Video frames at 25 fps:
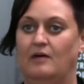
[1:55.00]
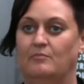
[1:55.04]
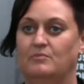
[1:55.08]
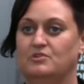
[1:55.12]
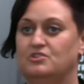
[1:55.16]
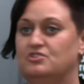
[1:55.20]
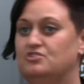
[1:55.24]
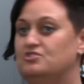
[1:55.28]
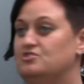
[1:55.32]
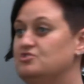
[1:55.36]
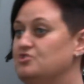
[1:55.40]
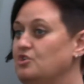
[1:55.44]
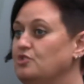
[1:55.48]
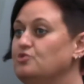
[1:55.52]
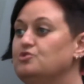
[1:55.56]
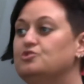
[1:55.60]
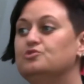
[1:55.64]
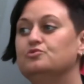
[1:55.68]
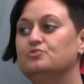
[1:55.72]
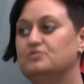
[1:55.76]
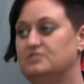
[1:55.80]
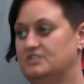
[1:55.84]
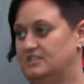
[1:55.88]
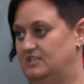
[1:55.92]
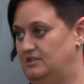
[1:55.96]

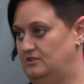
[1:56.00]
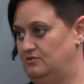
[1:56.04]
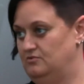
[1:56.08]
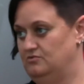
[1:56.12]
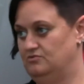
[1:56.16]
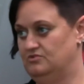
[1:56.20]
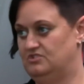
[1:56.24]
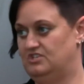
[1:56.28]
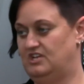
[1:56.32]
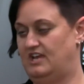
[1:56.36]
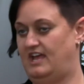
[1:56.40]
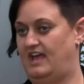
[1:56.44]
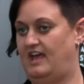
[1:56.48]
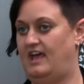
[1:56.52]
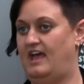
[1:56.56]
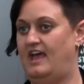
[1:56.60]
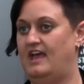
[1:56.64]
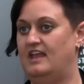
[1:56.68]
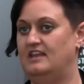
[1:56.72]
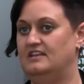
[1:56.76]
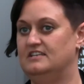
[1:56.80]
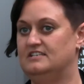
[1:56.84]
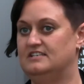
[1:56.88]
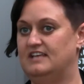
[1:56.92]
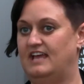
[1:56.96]
social skills,
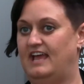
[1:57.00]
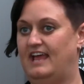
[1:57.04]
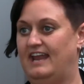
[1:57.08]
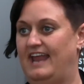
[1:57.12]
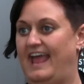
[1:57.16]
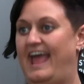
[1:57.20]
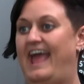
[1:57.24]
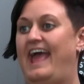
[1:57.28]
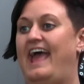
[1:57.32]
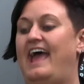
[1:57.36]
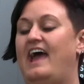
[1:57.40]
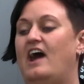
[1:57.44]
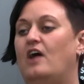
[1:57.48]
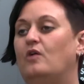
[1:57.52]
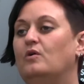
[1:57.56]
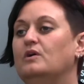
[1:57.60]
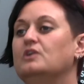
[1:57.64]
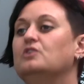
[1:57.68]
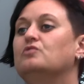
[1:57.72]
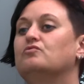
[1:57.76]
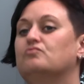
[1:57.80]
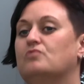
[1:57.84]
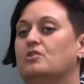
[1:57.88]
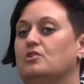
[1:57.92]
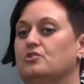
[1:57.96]
and how
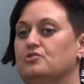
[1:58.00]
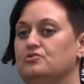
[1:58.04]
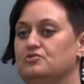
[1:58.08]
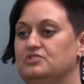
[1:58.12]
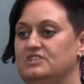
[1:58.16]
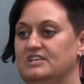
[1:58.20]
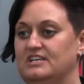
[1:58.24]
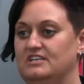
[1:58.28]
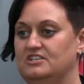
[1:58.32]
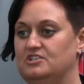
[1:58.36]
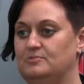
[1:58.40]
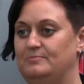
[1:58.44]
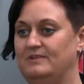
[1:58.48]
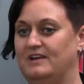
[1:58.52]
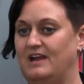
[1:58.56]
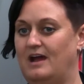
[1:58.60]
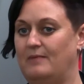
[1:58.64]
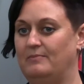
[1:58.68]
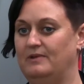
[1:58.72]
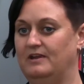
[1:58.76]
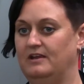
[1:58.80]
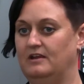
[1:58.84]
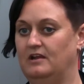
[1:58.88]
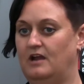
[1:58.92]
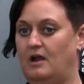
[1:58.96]
it grows into
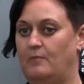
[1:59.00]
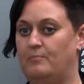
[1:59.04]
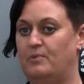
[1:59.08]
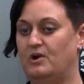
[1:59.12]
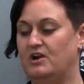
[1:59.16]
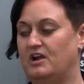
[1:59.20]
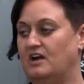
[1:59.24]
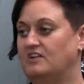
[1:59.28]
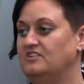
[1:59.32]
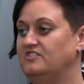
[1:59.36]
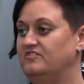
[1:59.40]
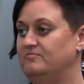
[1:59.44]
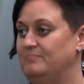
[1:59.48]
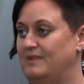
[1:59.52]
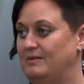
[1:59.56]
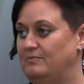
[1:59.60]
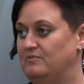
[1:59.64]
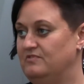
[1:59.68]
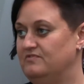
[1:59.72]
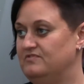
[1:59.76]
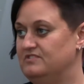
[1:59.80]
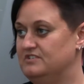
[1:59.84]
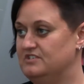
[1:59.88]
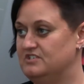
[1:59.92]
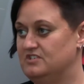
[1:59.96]
becoming a productive
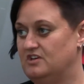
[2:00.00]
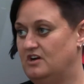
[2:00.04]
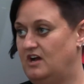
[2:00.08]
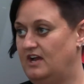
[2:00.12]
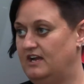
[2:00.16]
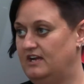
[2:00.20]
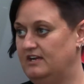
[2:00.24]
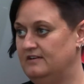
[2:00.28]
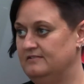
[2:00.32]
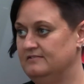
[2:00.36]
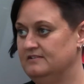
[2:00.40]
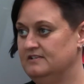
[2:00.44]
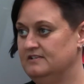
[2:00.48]
member of society,